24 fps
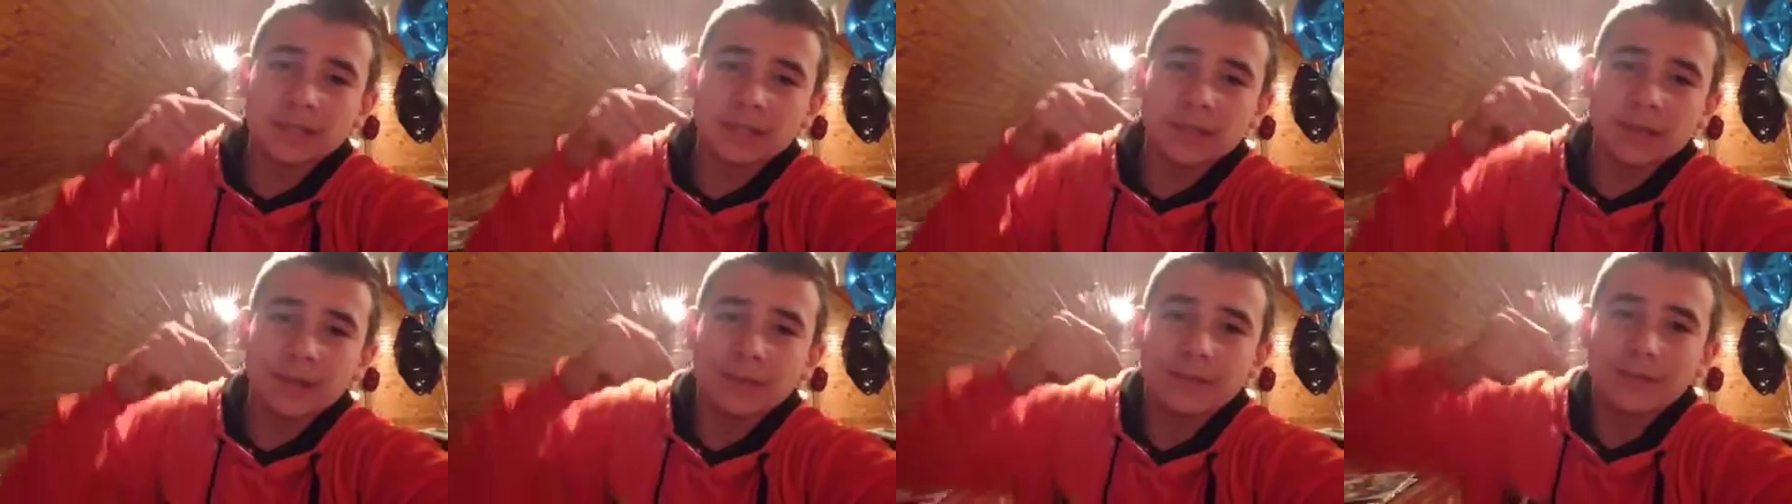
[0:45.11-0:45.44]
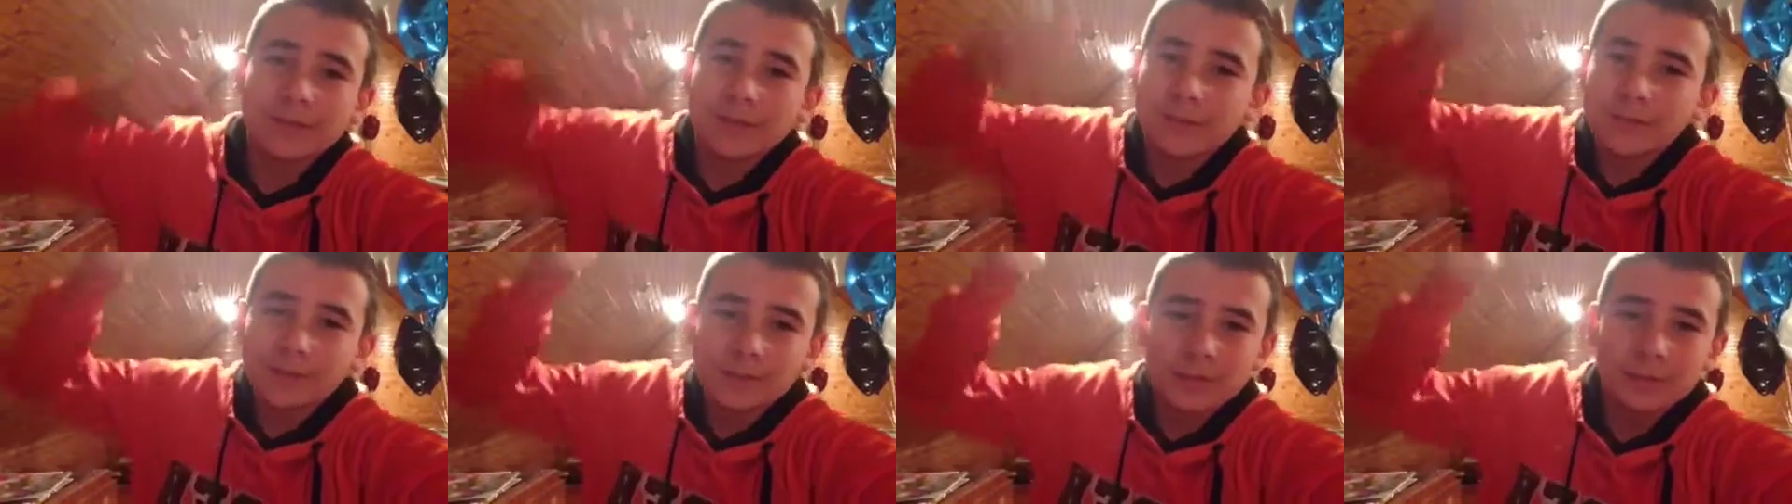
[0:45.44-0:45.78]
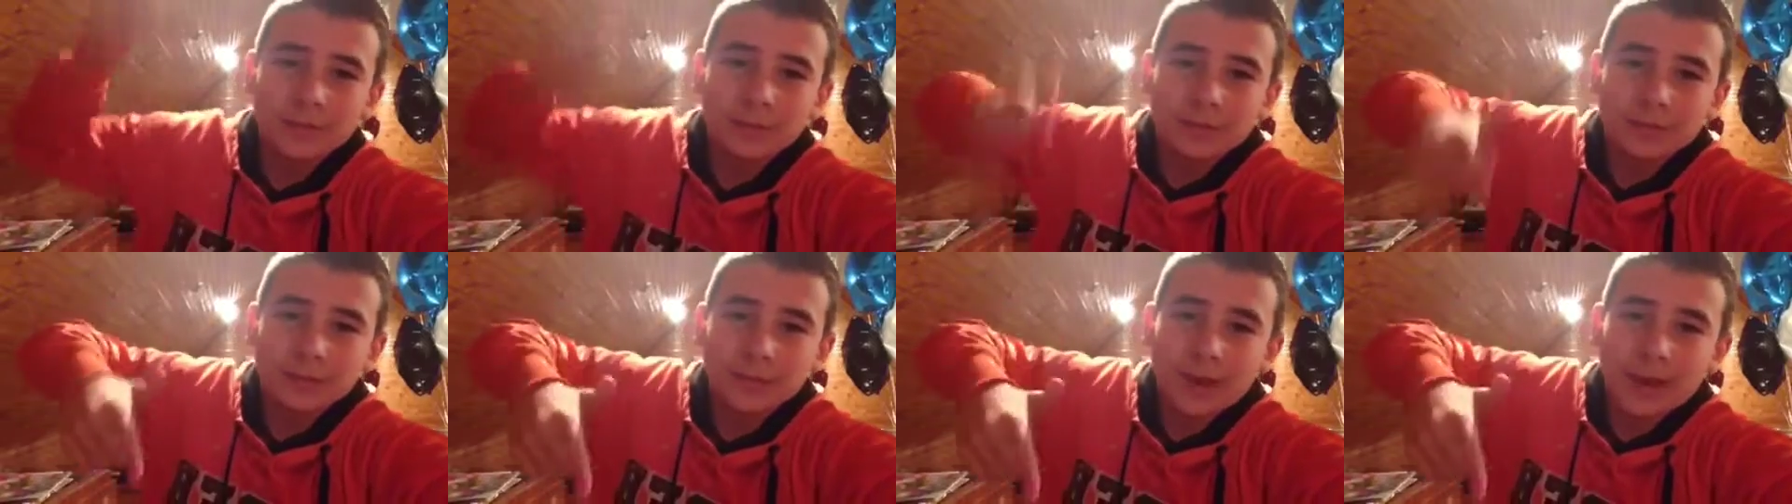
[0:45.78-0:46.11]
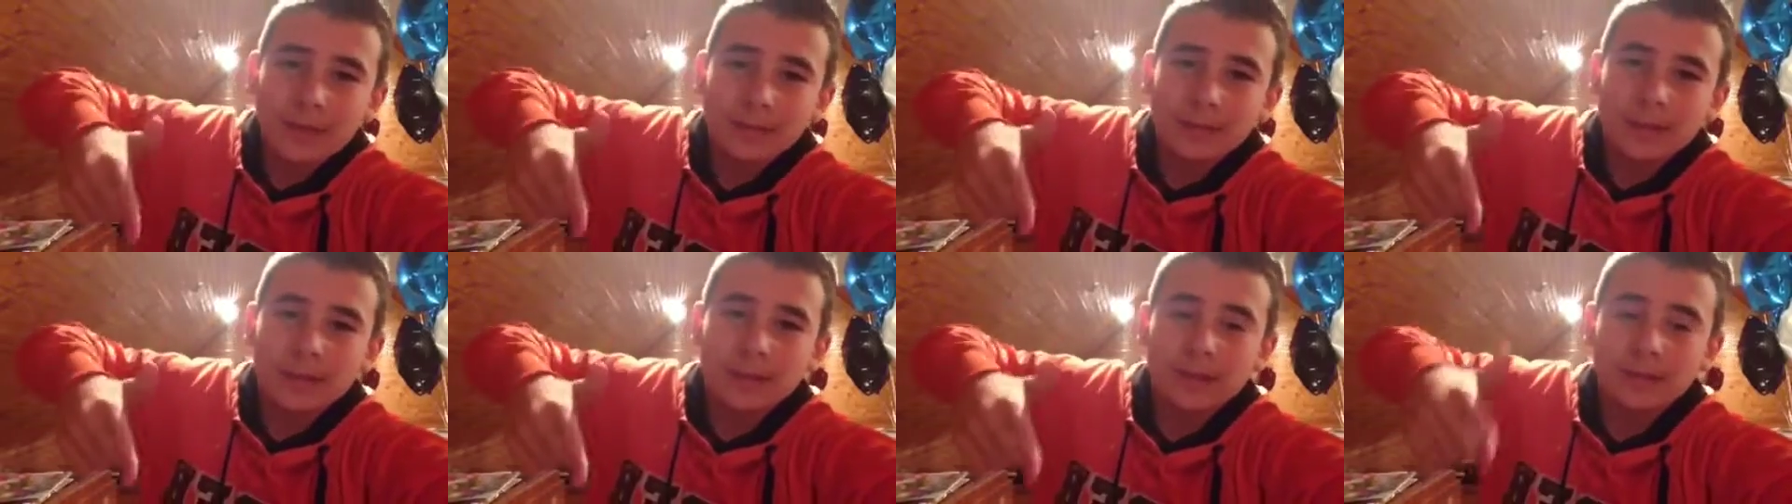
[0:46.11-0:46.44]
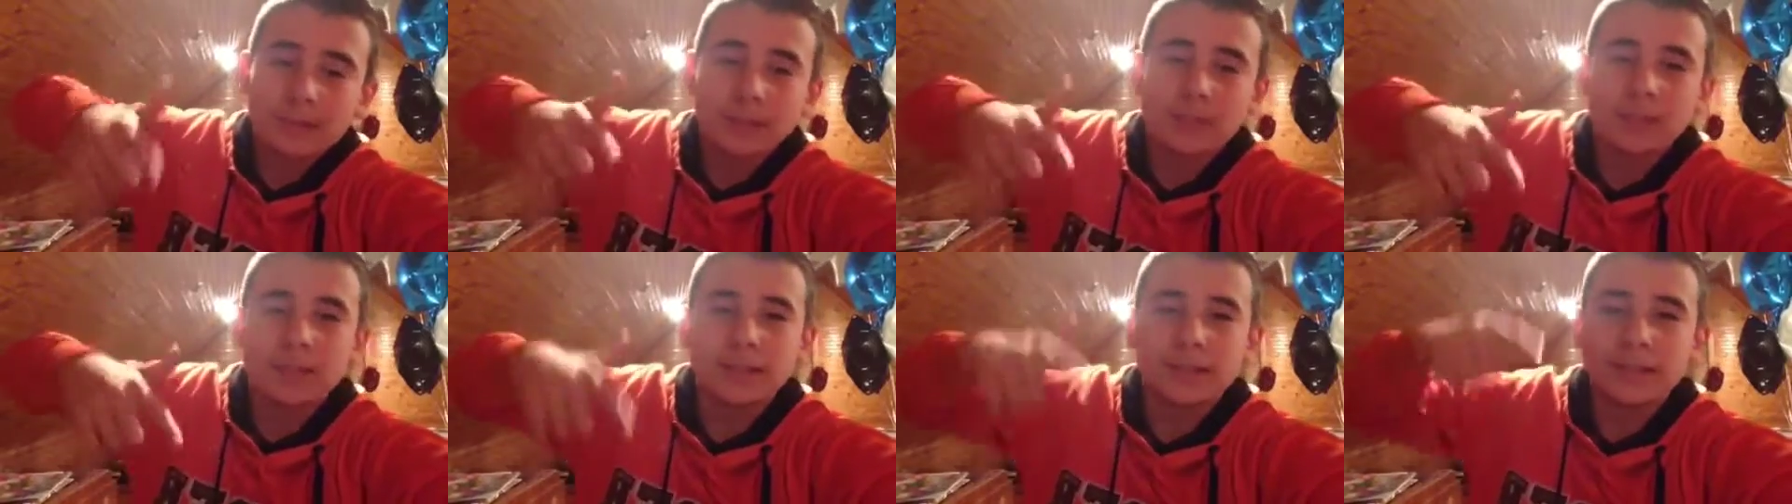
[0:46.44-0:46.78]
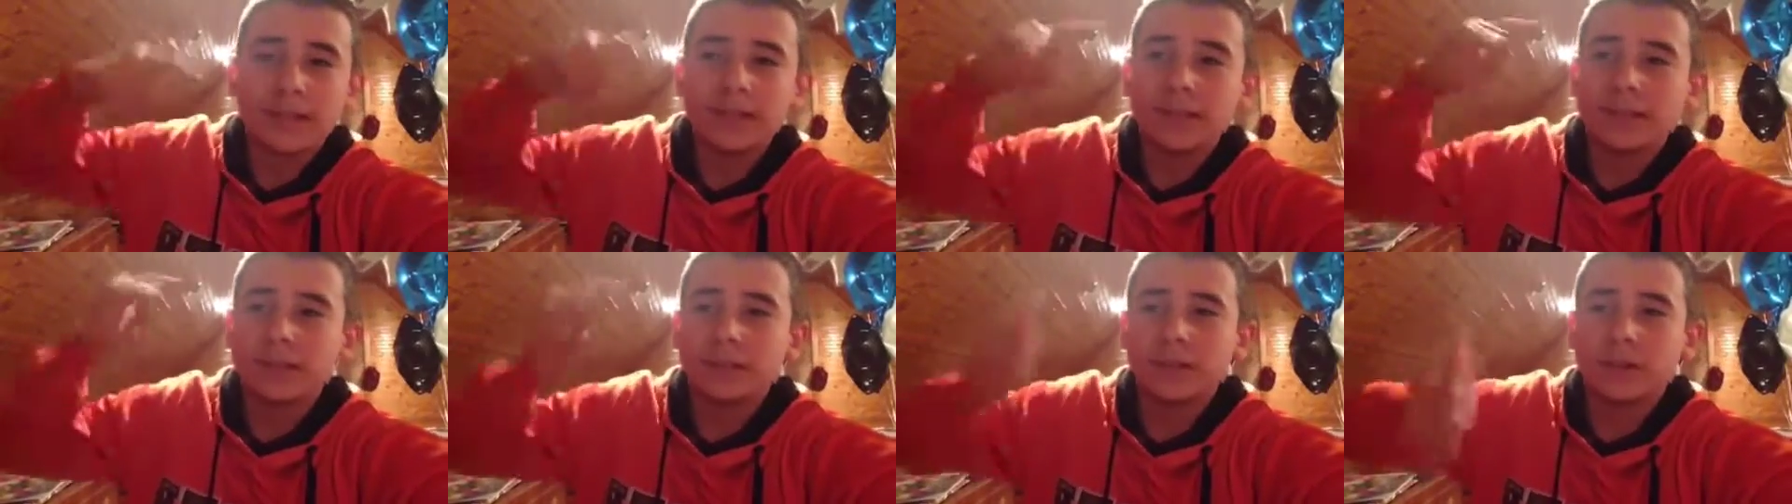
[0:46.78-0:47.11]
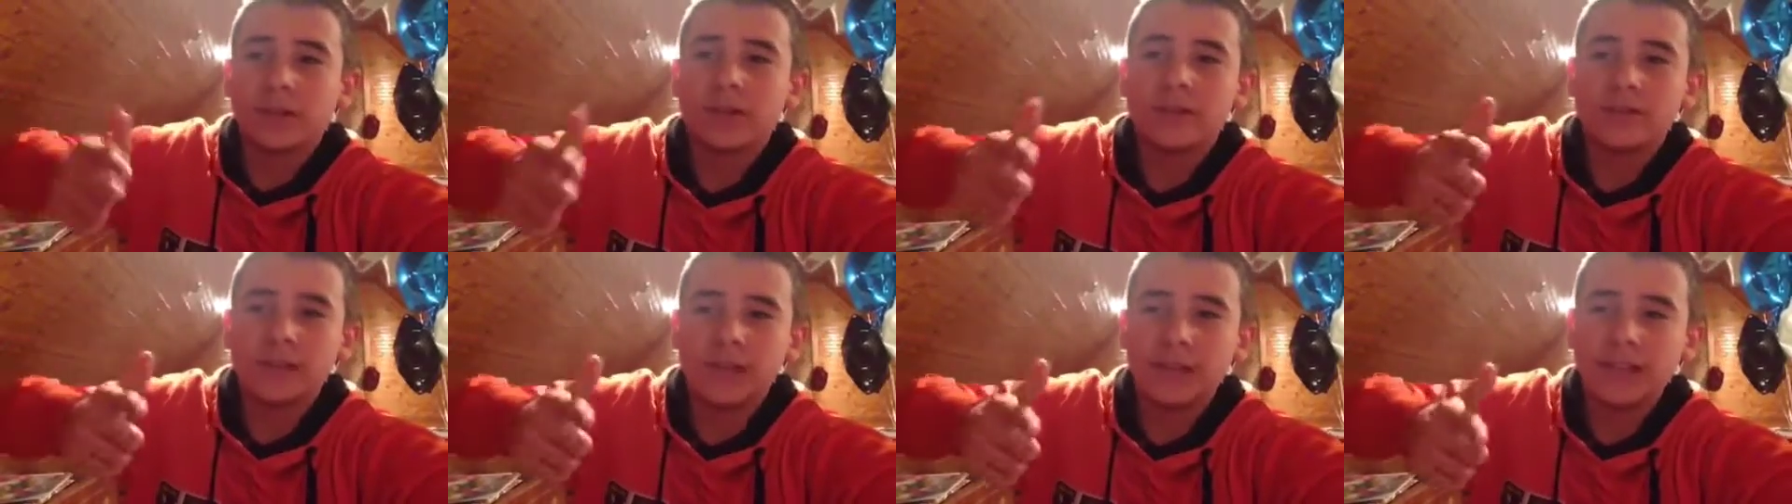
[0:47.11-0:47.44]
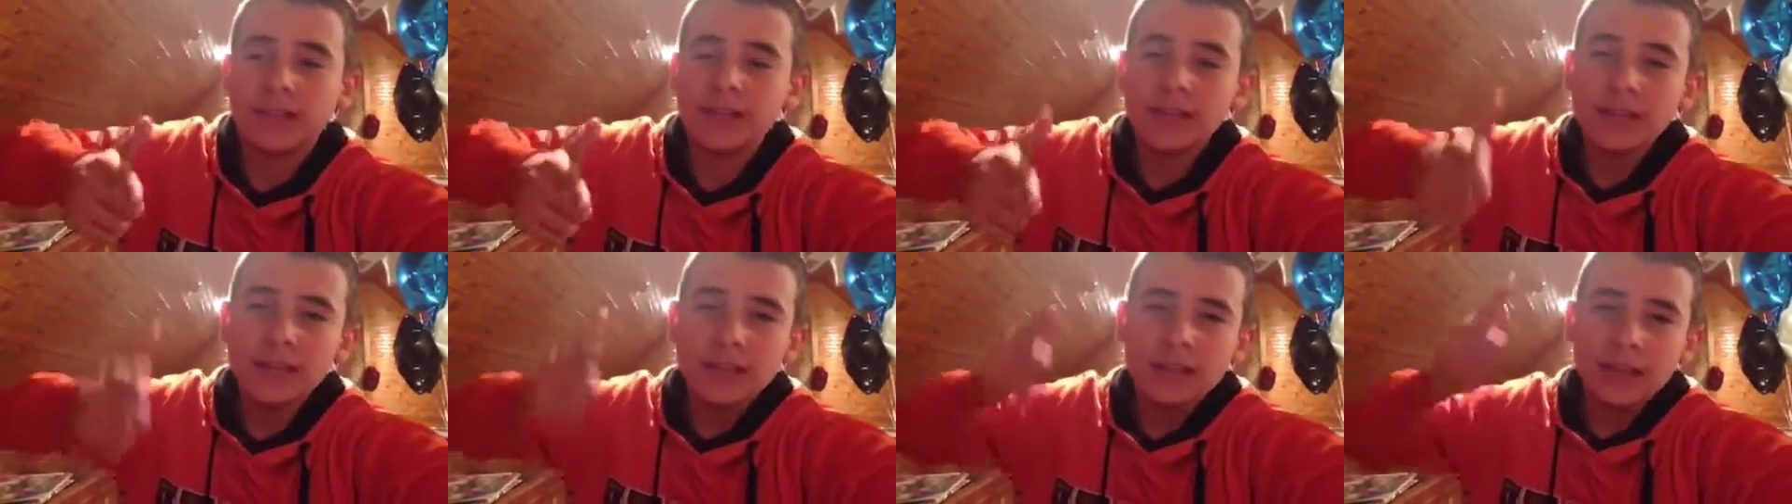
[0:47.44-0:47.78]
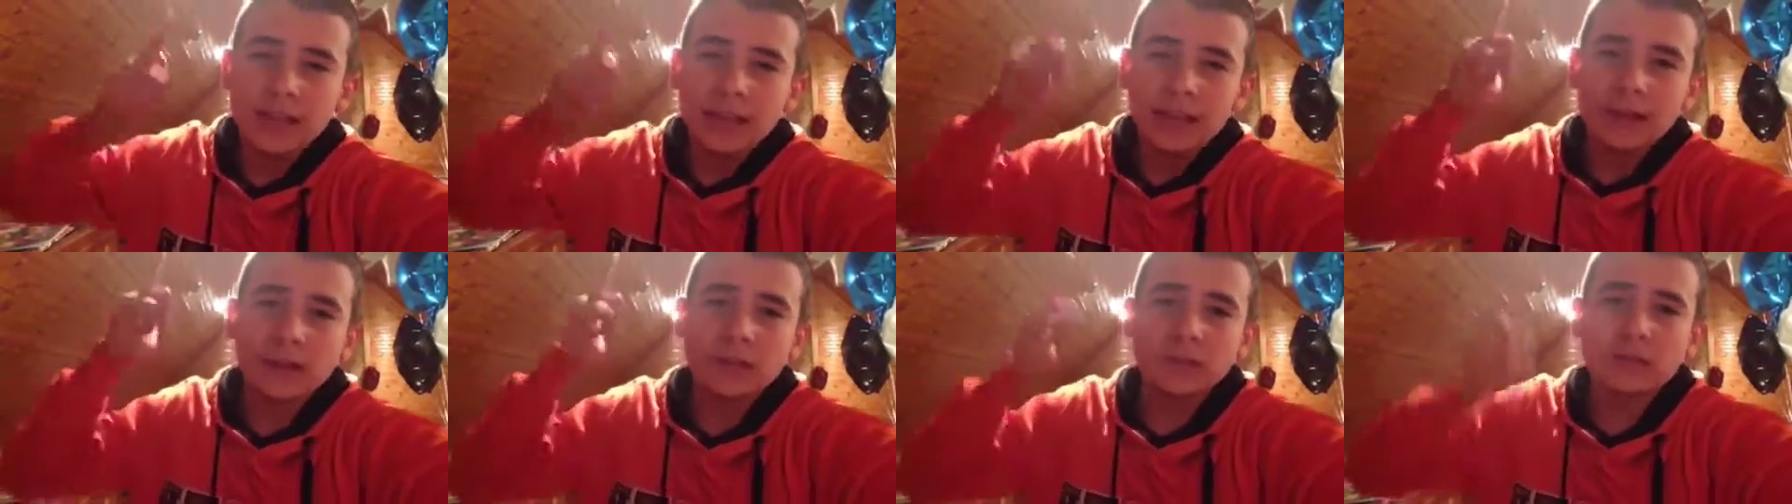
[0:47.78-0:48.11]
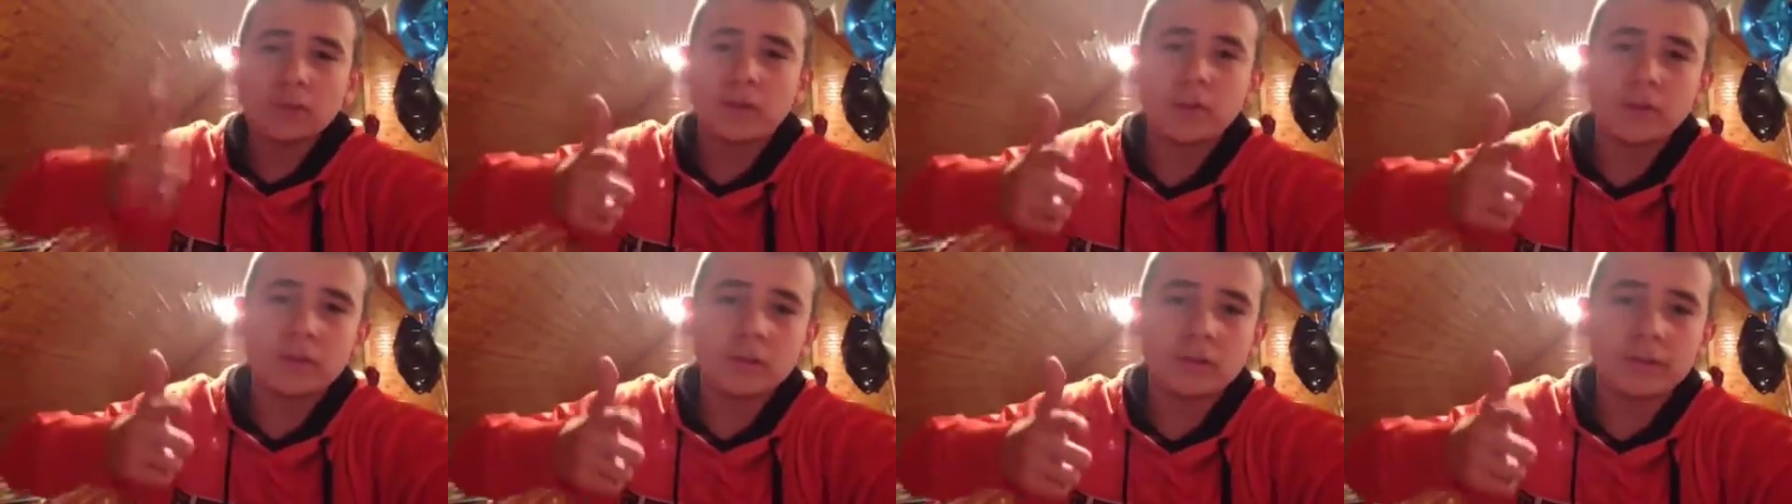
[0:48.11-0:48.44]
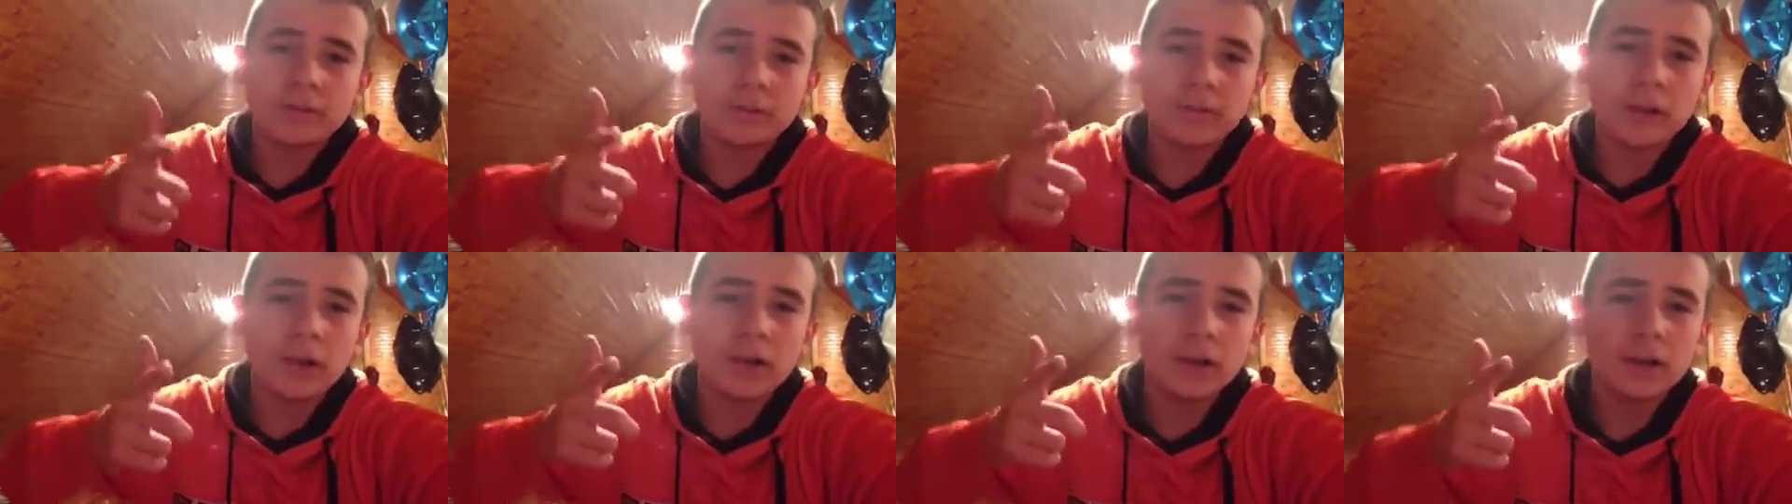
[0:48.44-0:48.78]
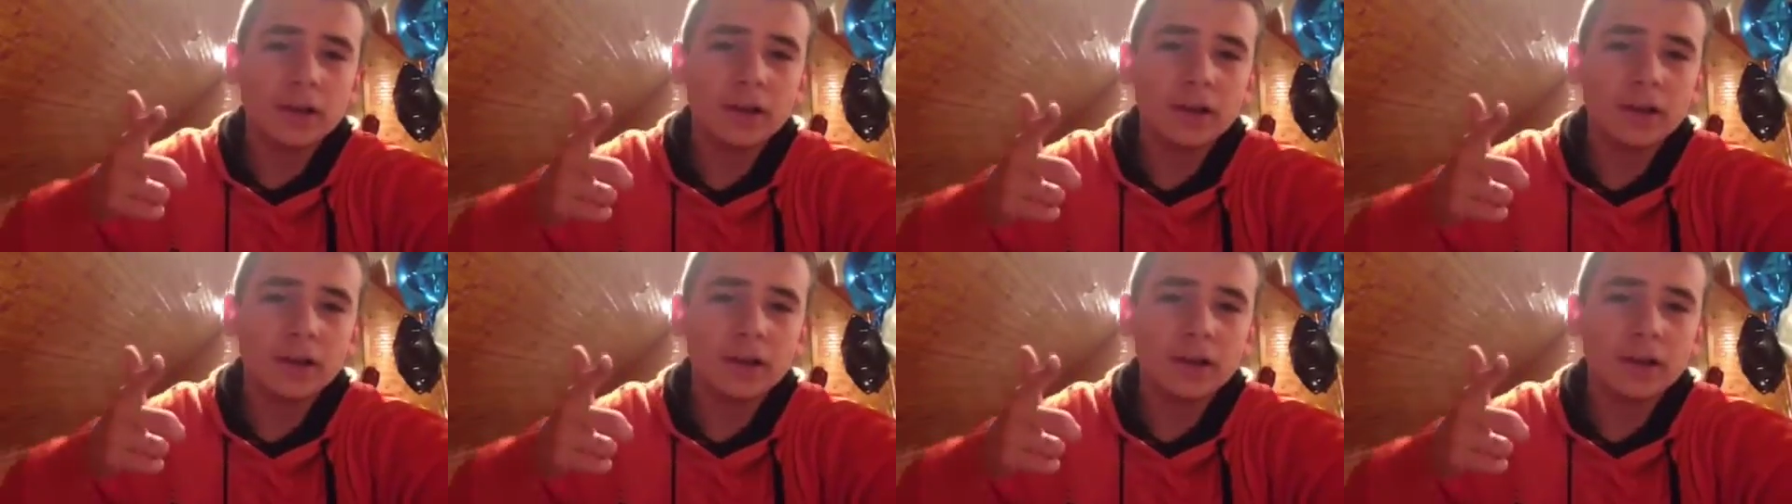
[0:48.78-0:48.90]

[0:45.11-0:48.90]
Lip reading: need to go to subscribe to him because he deserves it. And he'll start doing